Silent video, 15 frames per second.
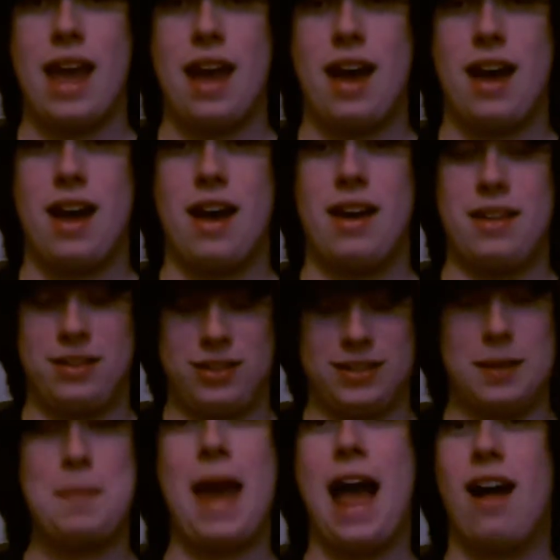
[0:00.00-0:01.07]
just
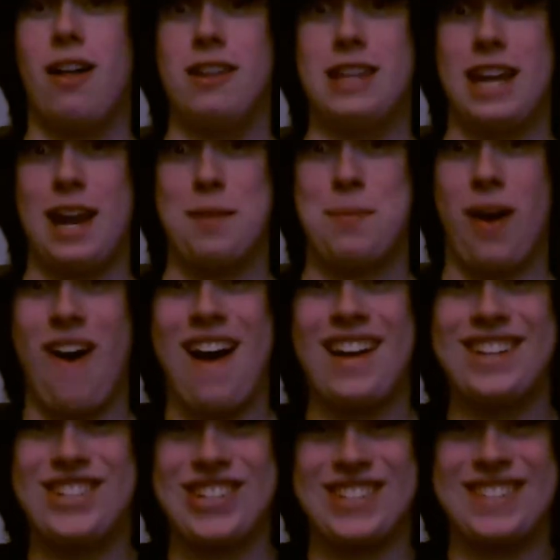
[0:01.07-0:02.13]
a palette that I
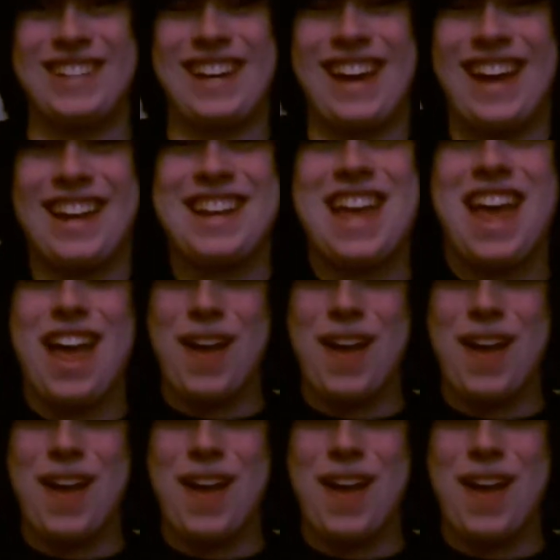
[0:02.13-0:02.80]
bought just today.